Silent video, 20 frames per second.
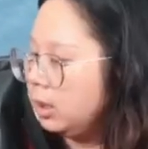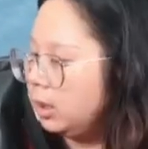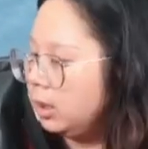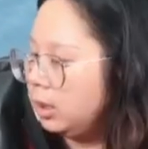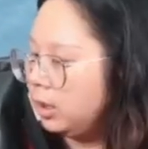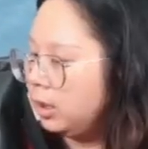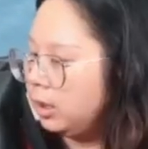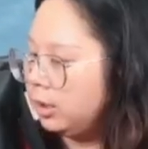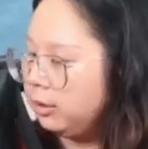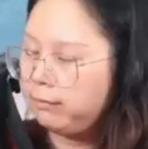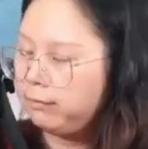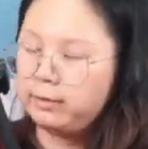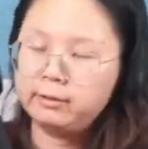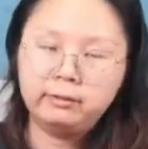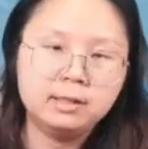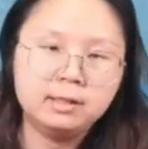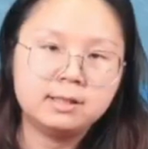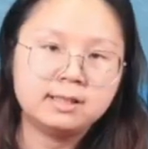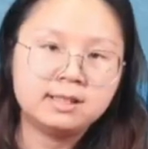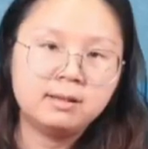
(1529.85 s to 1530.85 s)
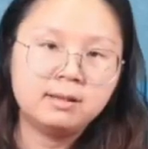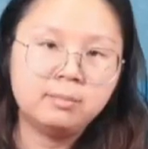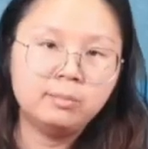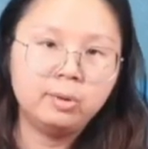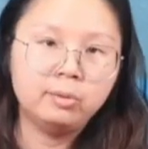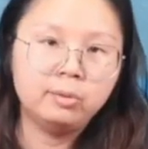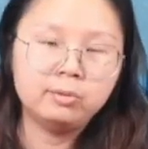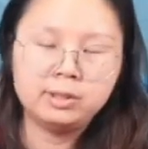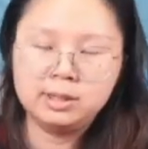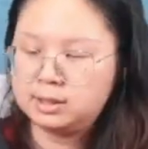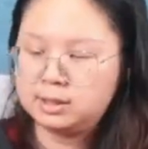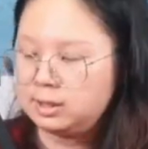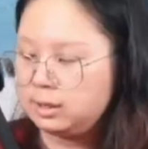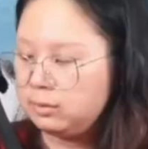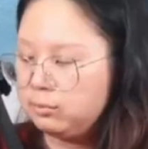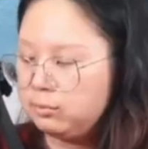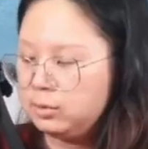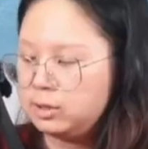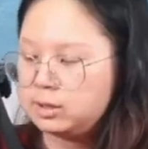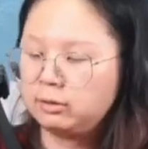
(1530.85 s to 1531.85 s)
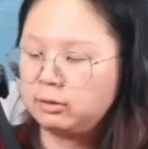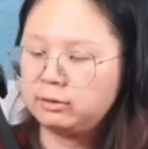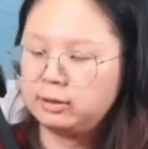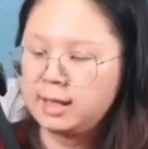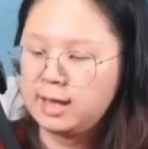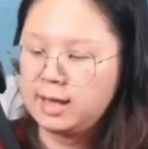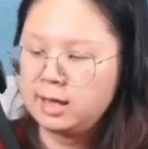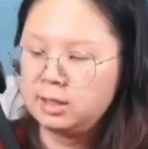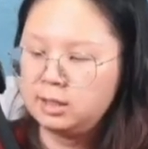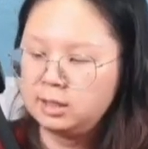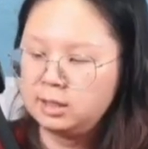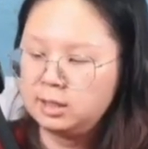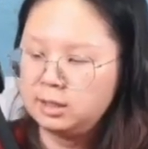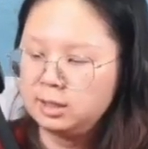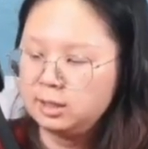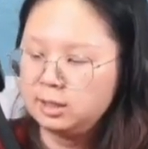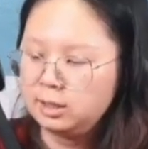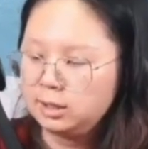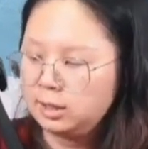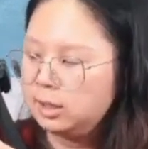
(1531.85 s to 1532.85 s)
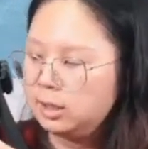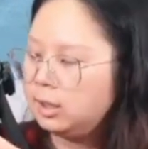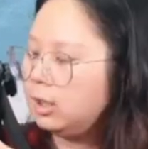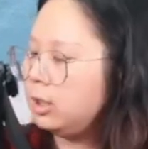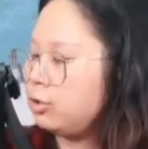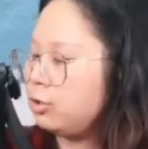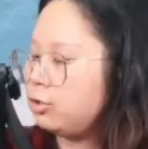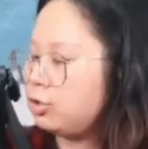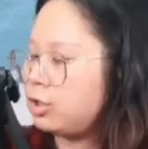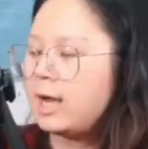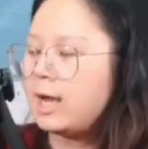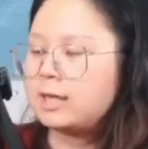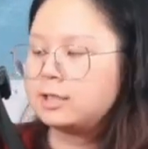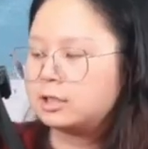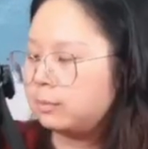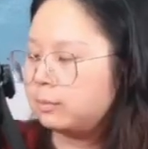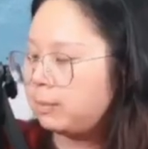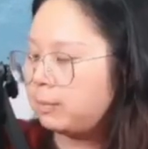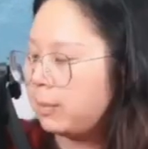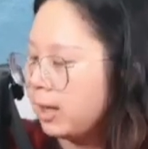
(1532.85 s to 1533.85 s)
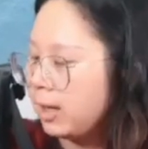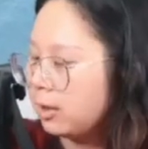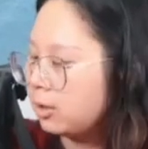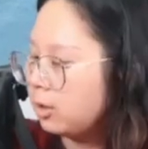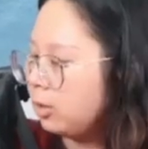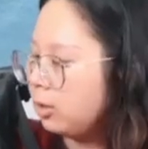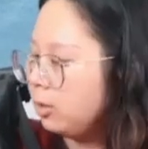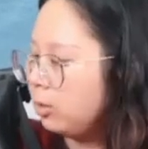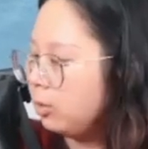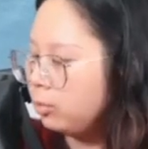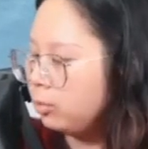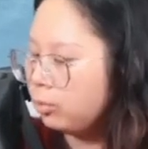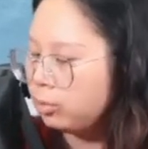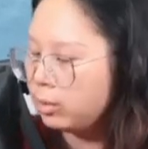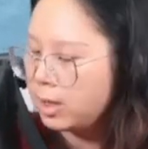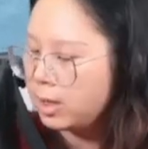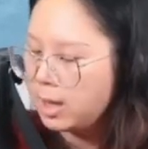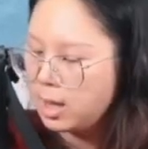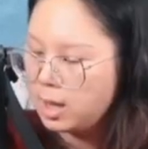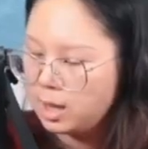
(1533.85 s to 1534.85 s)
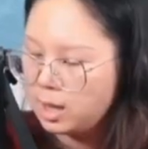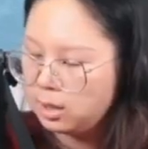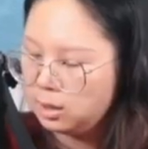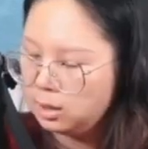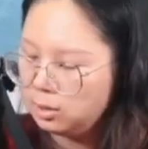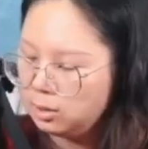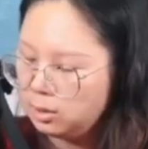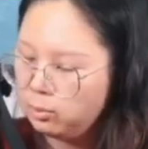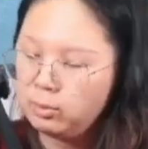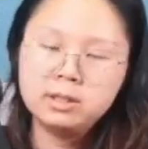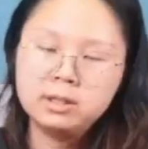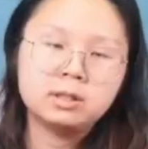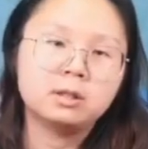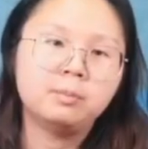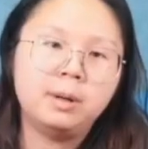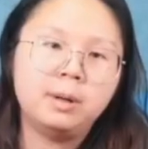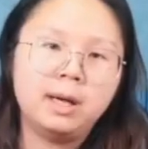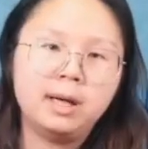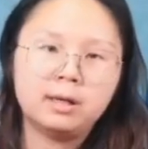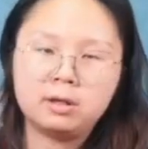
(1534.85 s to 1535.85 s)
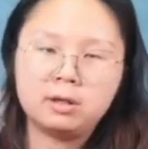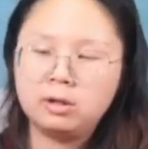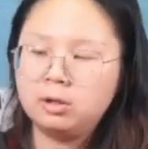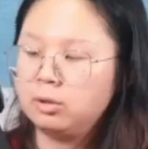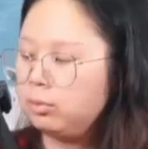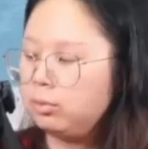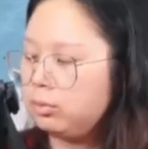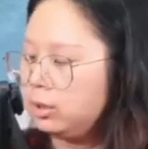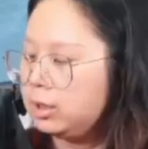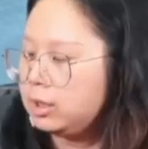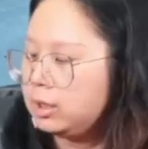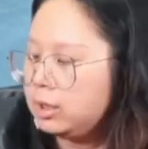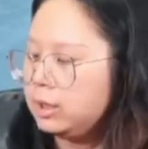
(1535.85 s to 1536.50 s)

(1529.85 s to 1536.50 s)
uh, a very simple design without any uh, chest buckle and the waist buckle.